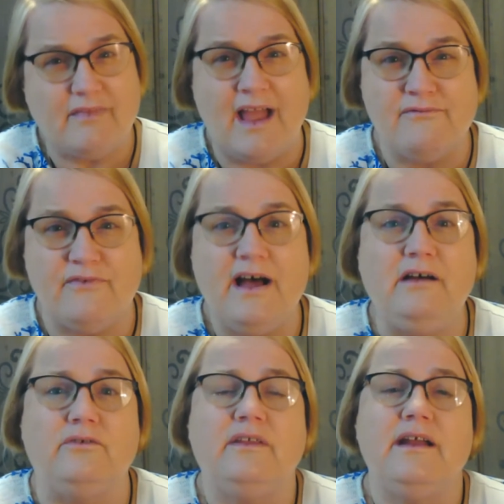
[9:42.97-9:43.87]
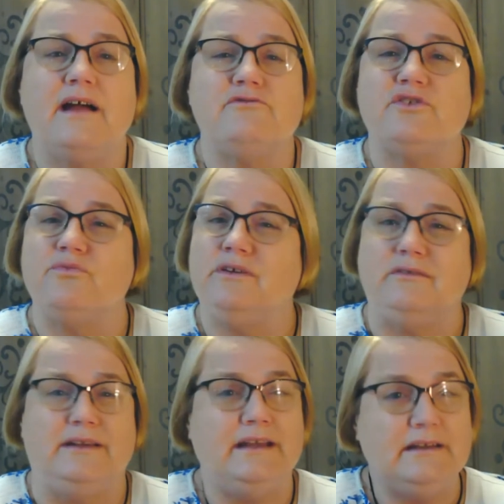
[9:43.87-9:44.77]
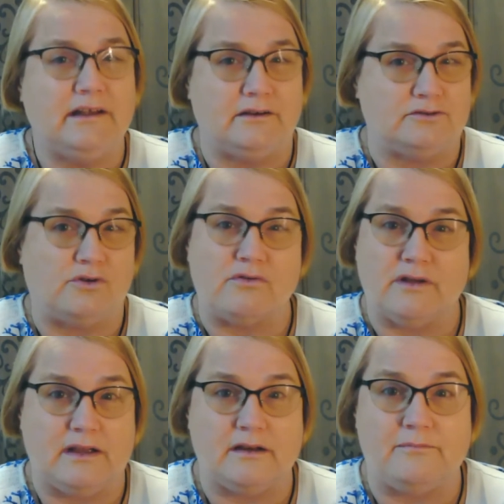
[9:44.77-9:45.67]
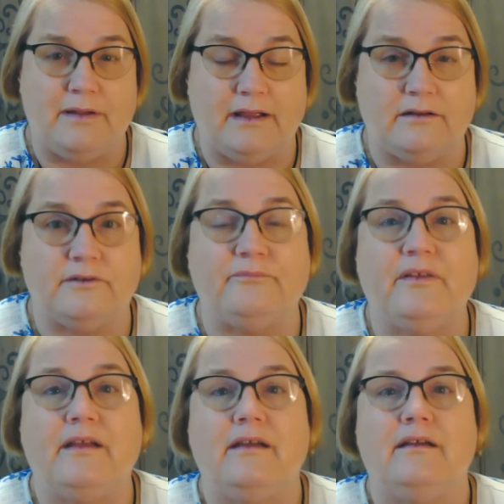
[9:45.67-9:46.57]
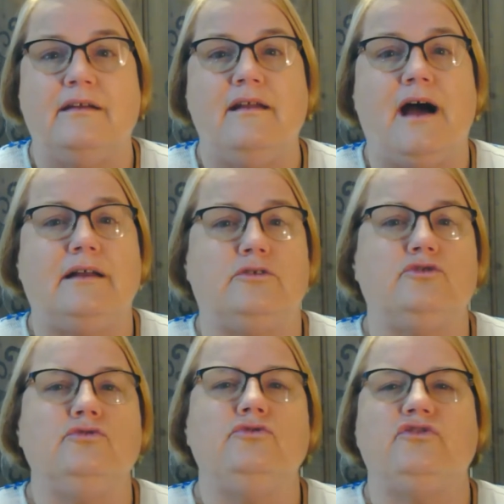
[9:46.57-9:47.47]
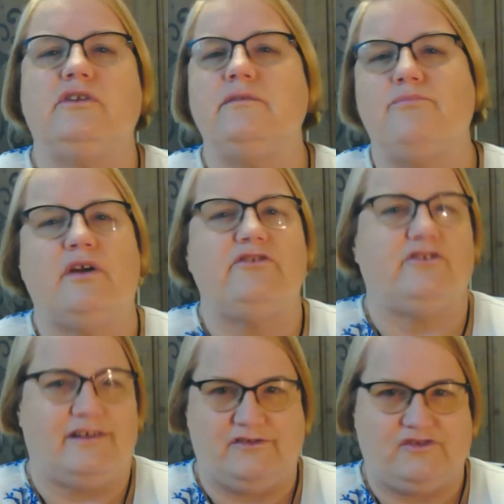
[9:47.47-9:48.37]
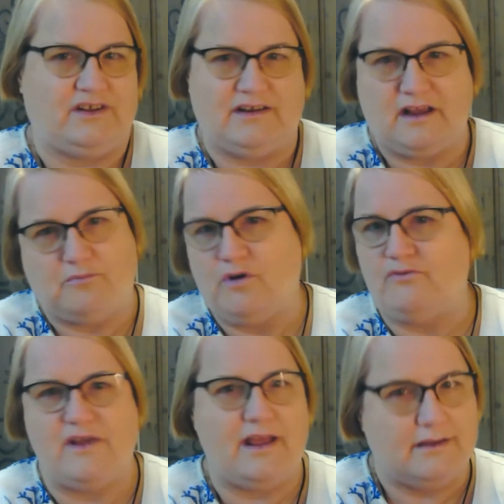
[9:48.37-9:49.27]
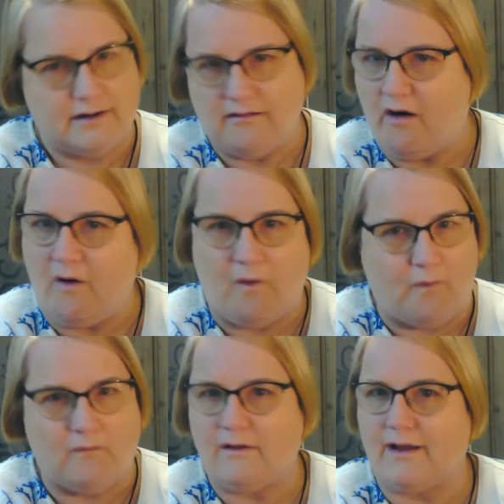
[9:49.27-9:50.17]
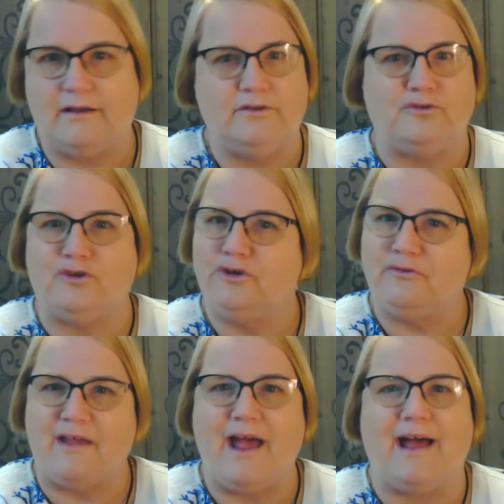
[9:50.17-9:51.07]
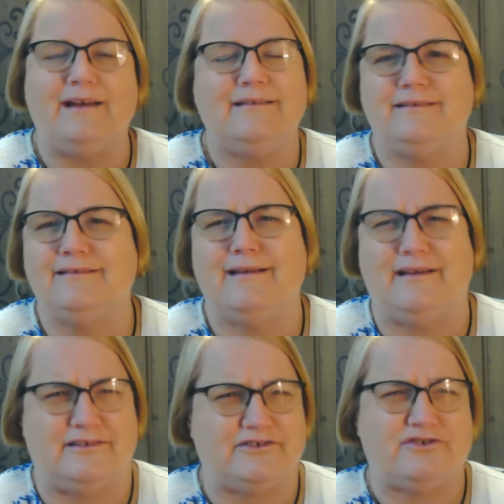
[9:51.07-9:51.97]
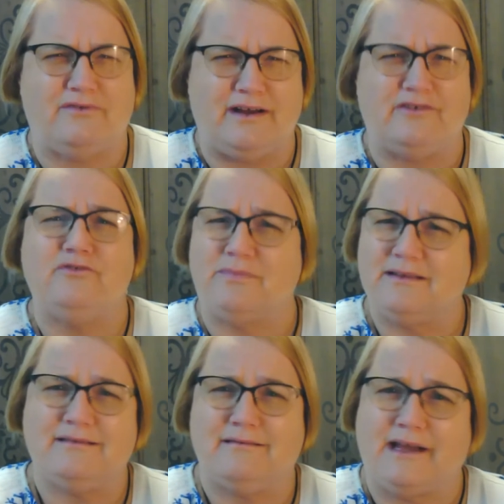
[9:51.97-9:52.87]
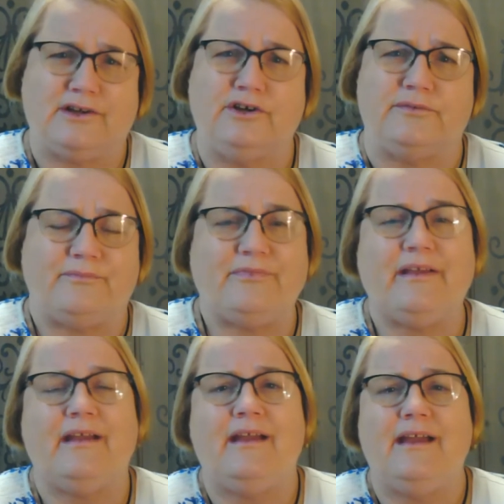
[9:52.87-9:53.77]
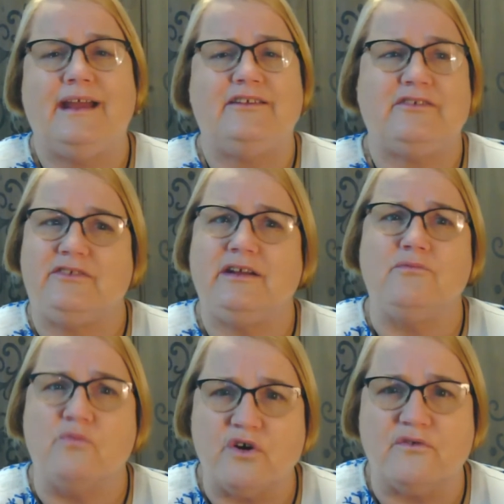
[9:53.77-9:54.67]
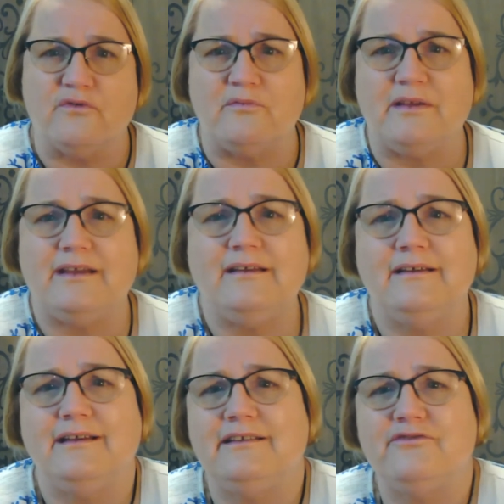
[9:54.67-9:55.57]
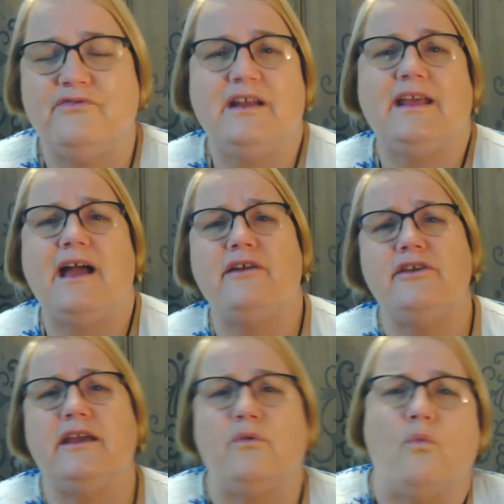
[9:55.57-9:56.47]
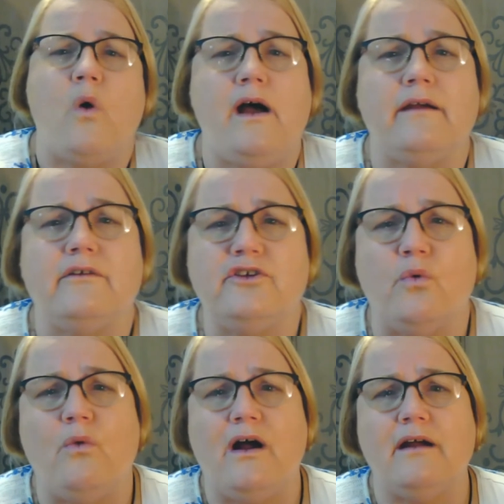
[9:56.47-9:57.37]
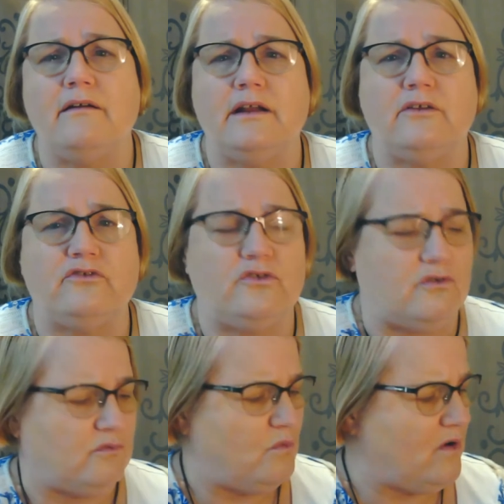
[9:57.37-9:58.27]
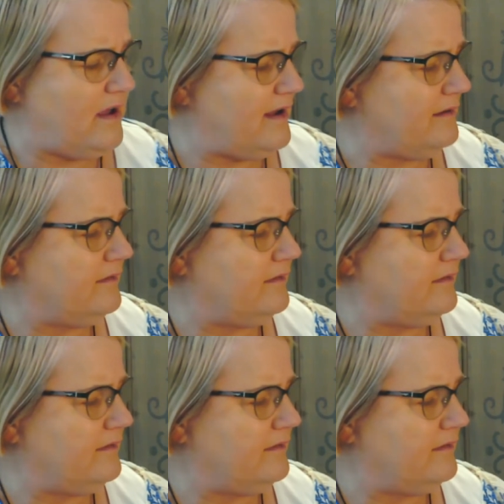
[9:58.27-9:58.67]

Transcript: found that I was a real detailed-oriented painter, not loose and impressionistic like Monet at all. I couldn't do that. It's kind of strange, but I couldn't. It just didn't work for me. It's funny how you get wired. You're wired in a certain way.